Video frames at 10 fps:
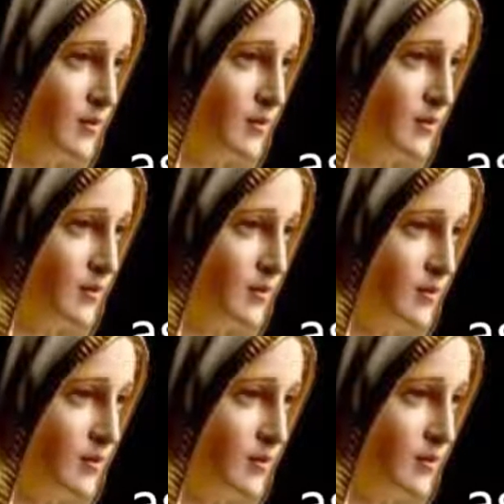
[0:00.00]

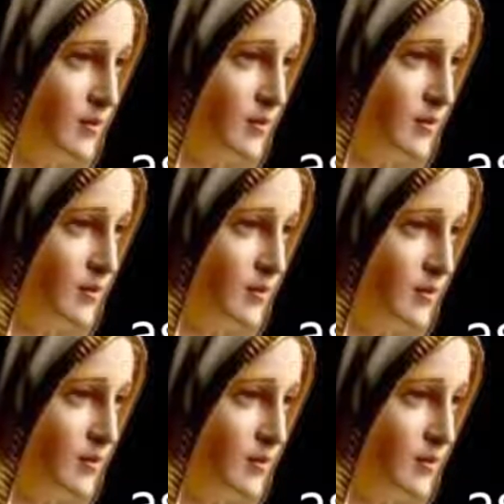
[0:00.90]

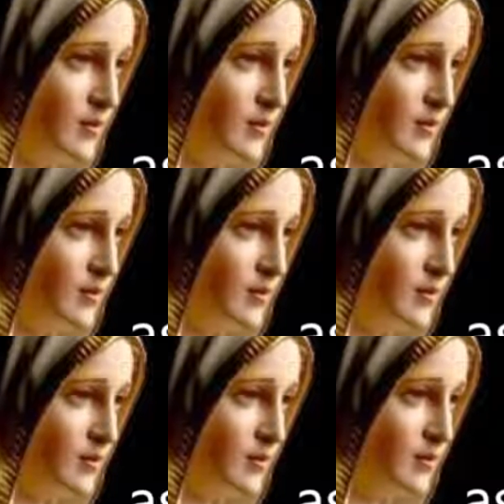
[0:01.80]

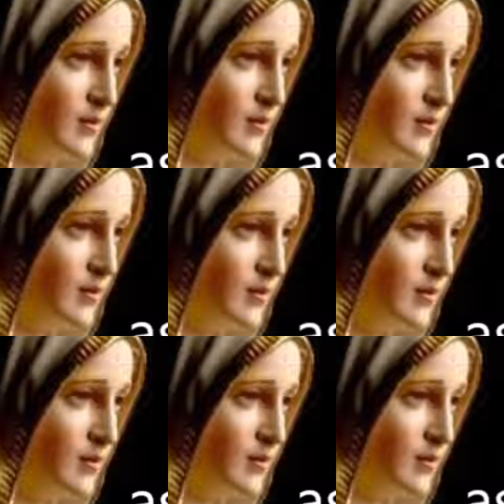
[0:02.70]
(no one is talking)